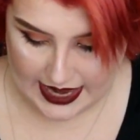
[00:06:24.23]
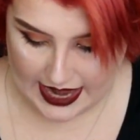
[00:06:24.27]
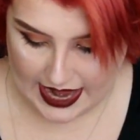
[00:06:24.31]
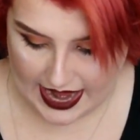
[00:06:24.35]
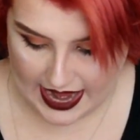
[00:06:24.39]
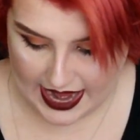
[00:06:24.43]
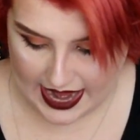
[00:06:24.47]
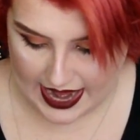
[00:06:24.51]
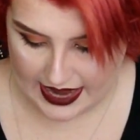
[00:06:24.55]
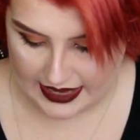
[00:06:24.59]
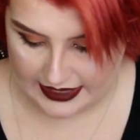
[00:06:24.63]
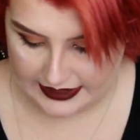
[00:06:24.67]

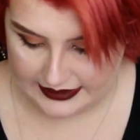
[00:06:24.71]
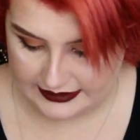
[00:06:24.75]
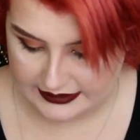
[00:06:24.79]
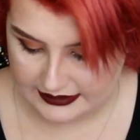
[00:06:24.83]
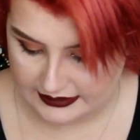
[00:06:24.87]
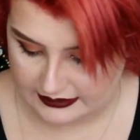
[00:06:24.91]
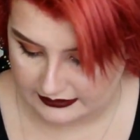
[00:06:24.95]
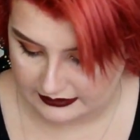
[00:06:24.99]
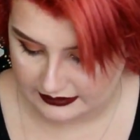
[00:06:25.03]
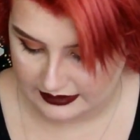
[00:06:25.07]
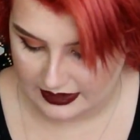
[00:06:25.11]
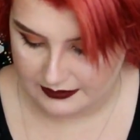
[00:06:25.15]
and
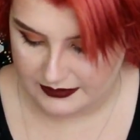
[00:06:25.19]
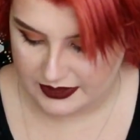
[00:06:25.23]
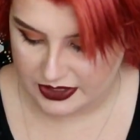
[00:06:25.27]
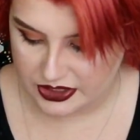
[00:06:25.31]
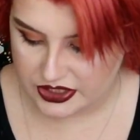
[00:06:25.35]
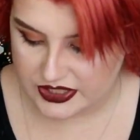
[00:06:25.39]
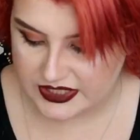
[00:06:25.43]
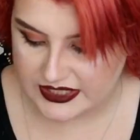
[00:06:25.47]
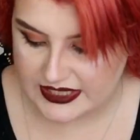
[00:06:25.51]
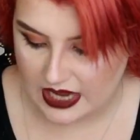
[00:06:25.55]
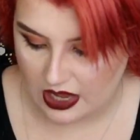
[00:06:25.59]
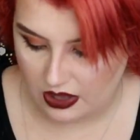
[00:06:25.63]
let me
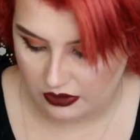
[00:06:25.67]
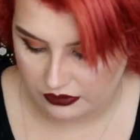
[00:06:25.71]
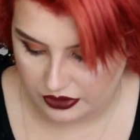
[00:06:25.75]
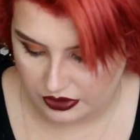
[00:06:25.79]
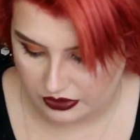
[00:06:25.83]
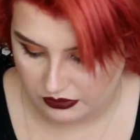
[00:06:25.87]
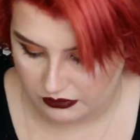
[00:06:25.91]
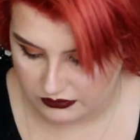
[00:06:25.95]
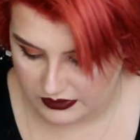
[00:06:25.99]
just tell you,